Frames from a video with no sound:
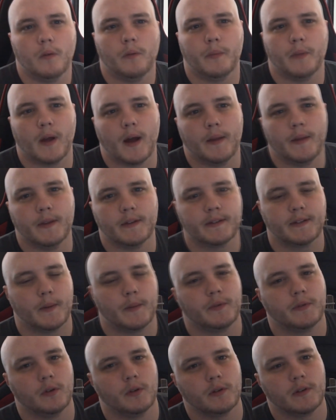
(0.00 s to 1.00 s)
behind this
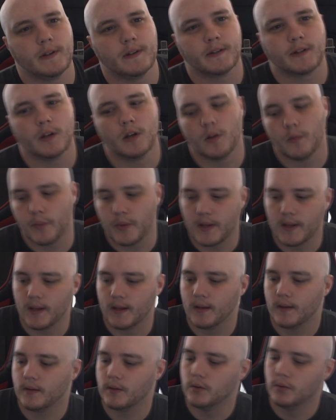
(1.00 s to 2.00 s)
episode is going to
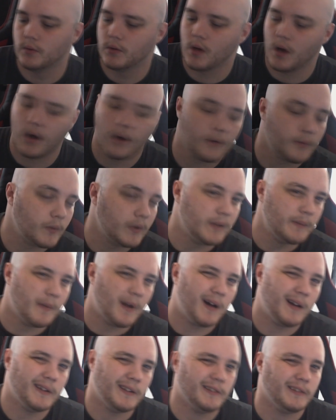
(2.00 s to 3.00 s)
be you can't read
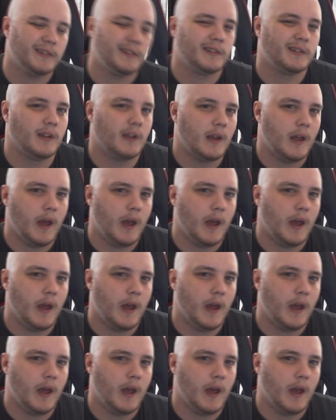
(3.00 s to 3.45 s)
minds.